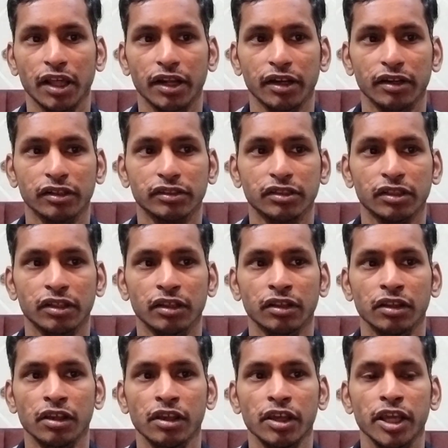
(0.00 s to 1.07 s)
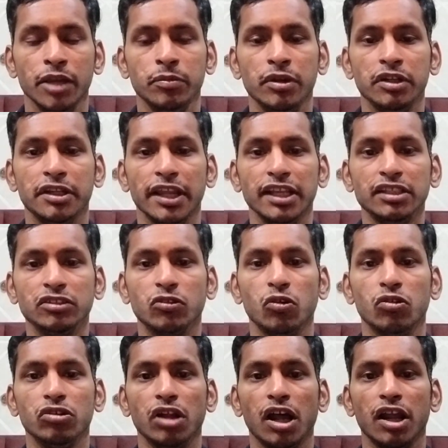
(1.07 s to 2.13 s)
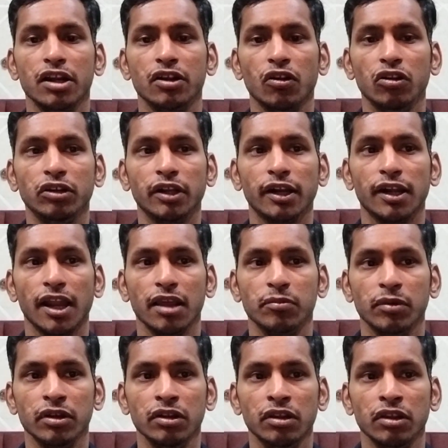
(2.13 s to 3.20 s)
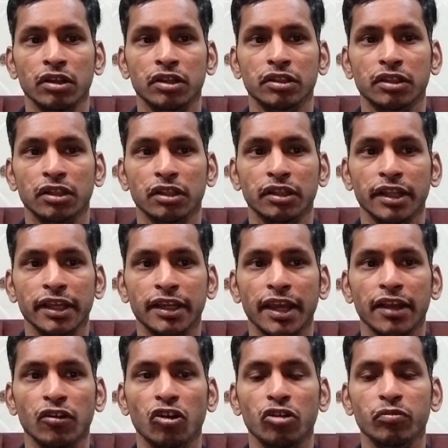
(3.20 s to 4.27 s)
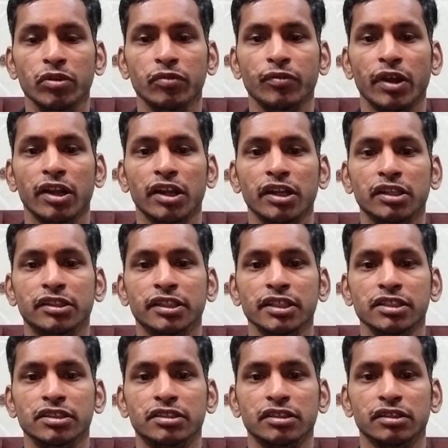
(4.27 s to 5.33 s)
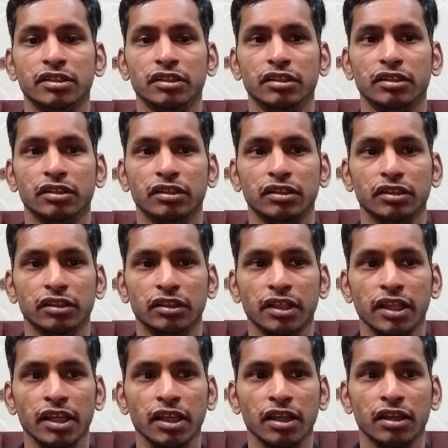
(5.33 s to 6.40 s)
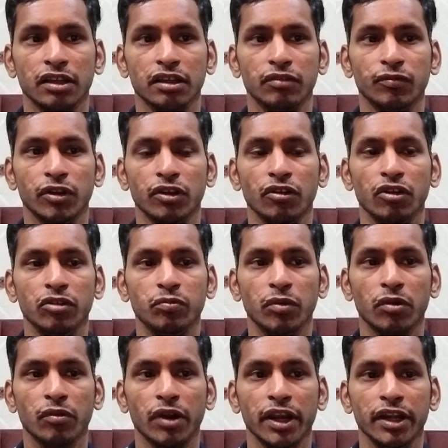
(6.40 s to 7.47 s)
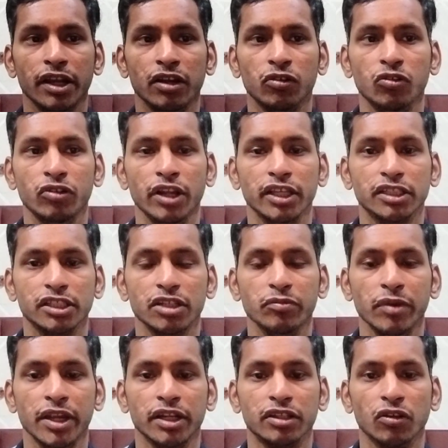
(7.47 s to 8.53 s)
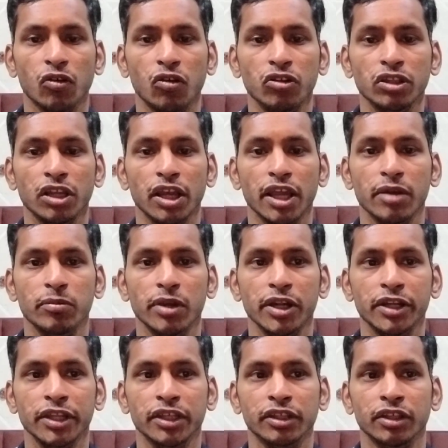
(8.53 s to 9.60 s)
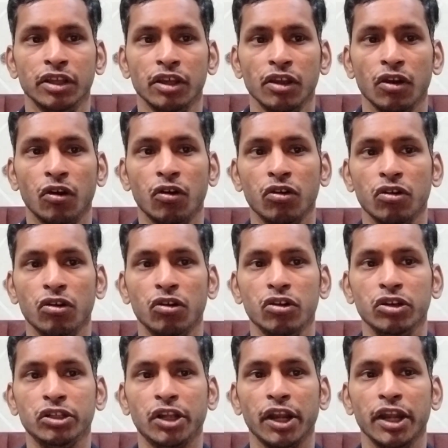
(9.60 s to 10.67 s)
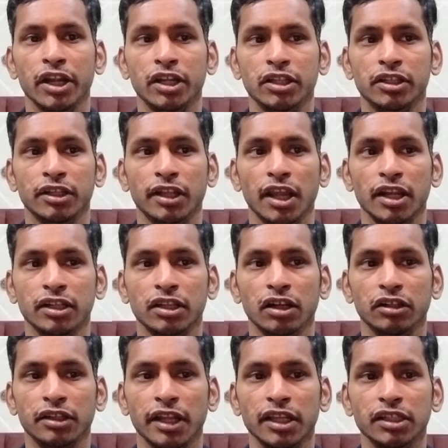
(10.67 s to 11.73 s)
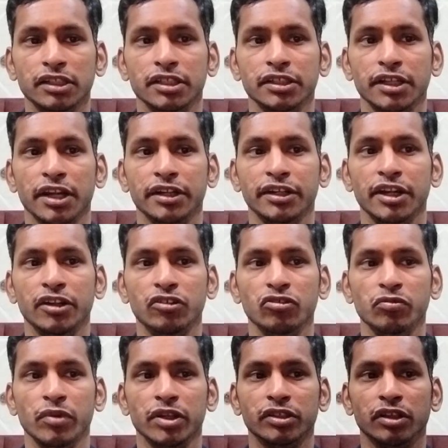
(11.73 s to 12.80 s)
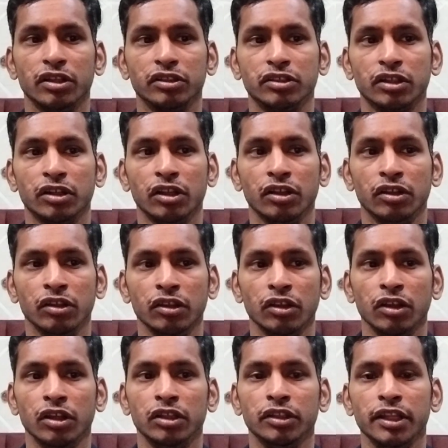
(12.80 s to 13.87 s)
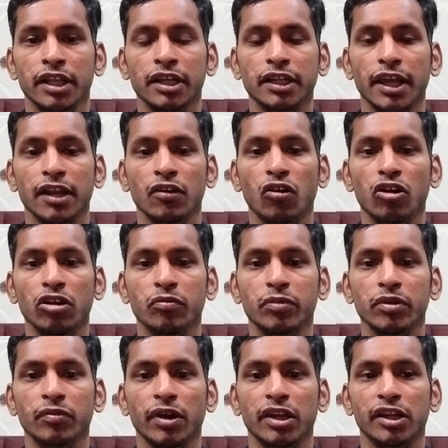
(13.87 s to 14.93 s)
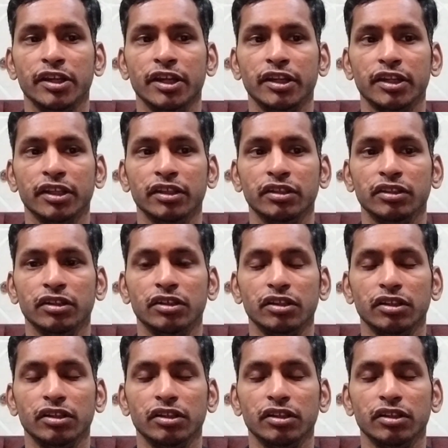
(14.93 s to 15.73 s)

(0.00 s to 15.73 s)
errors. If the test score are not reliable, they cannot be valid since they will not provide a good estimates or the ability or trait that the test intended to measure. There cannot be validity